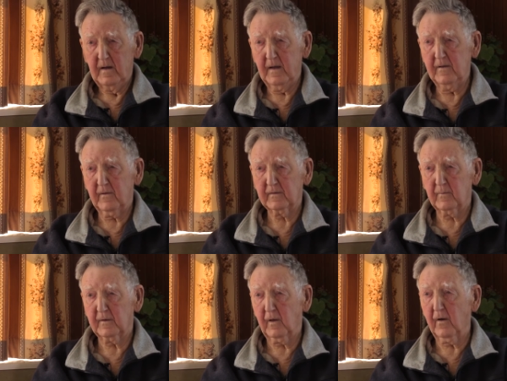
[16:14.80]
he went a
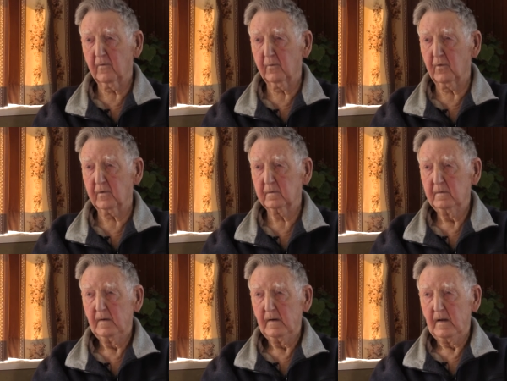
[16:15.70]
bit overboard.
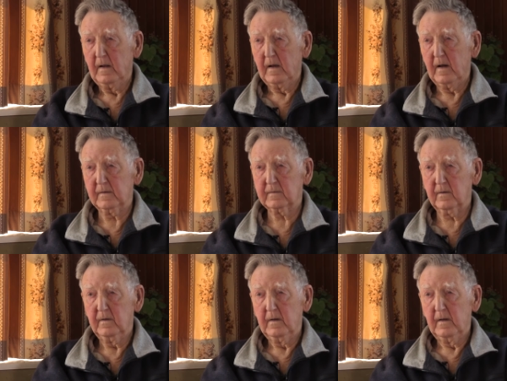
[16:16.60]
I
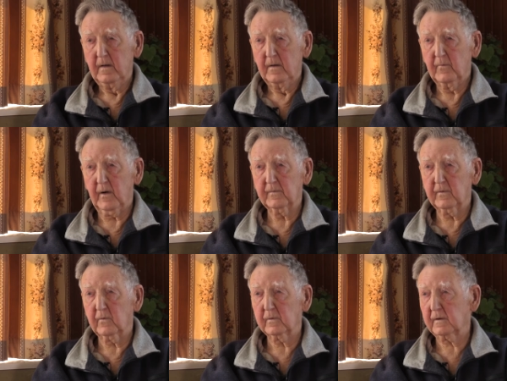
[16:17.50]
said, when
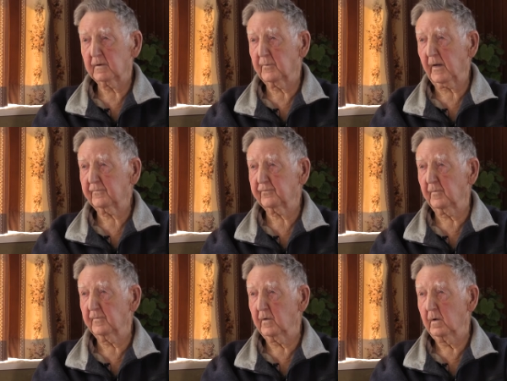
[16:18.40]
do I get it back
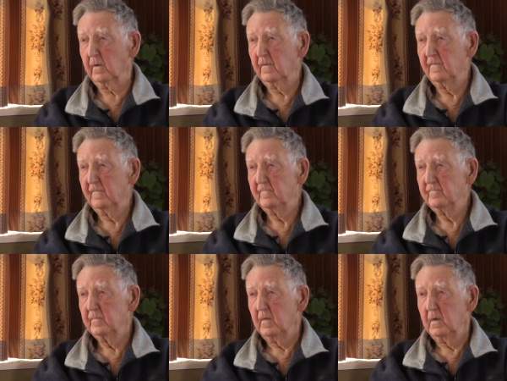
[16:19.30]
from you?
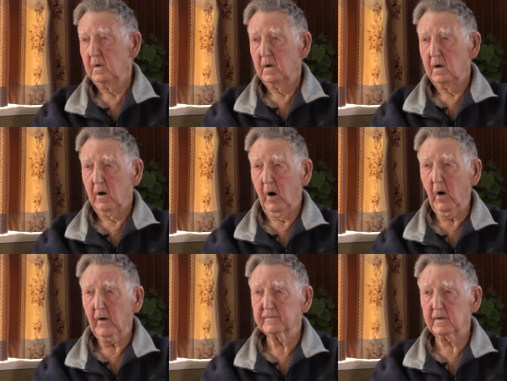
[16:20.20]

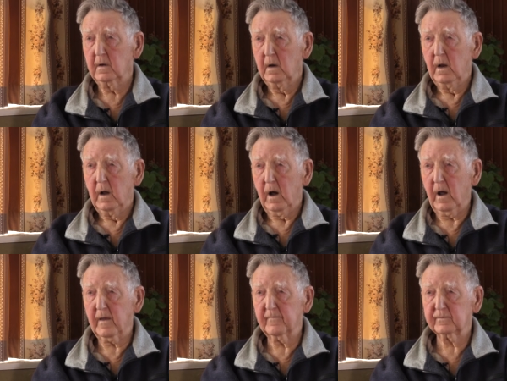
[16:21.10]
Oh, he said,
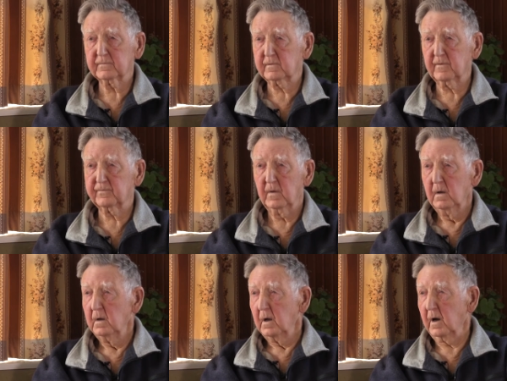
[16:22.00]
I've
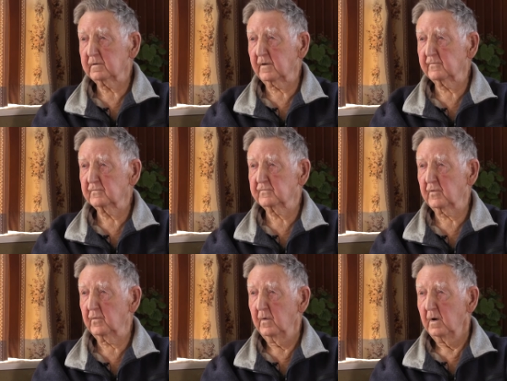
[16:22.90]
given it
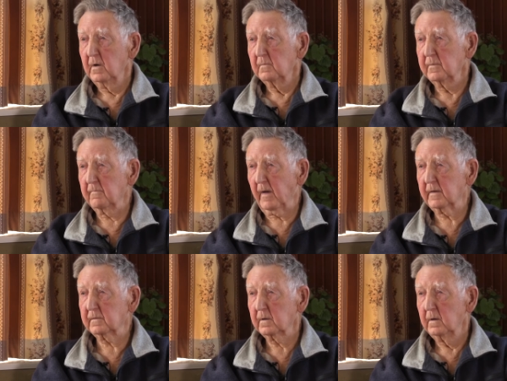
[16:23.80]
to my
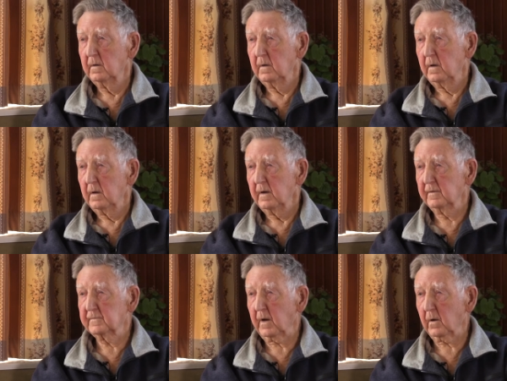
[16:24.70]
mate
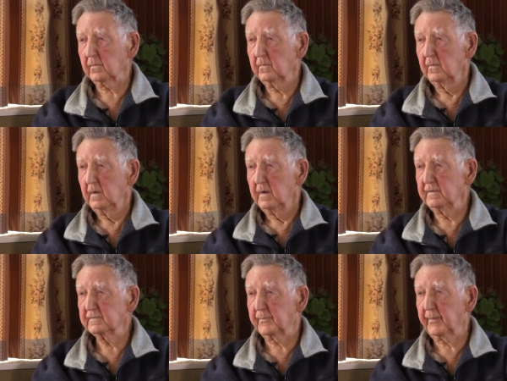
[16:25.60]
in town.
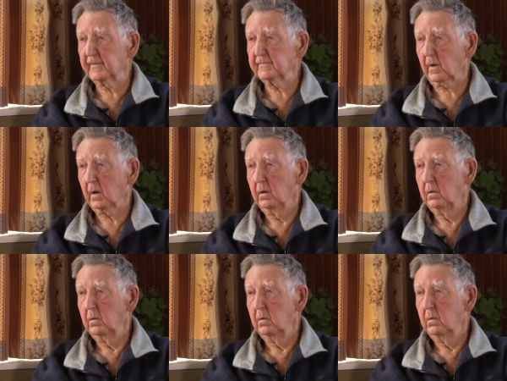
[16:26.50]
He's a printer.
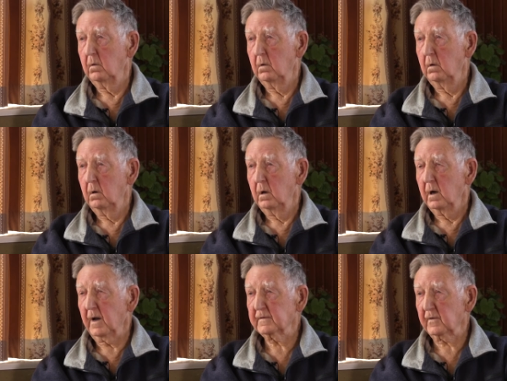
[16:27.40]

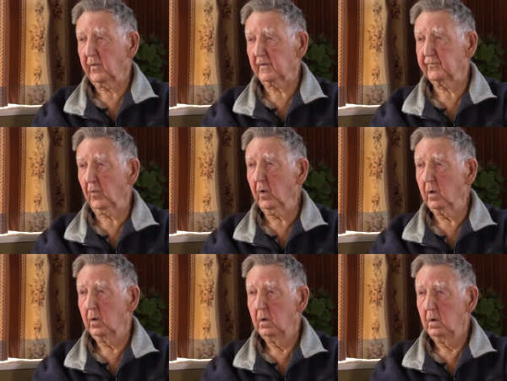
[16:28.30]
I said, what for?